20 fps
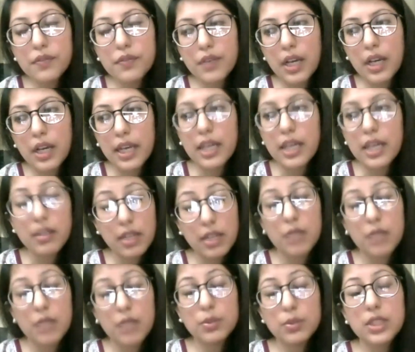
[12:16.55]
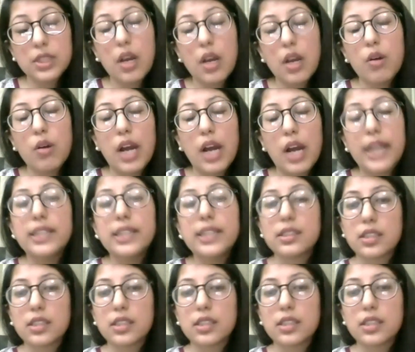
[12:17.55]
I
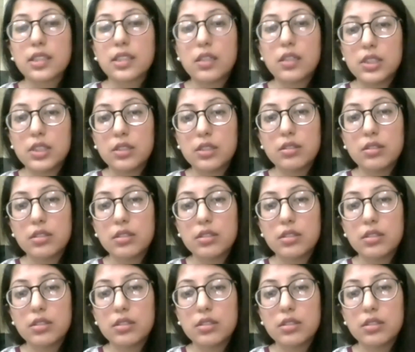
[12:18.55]
discovered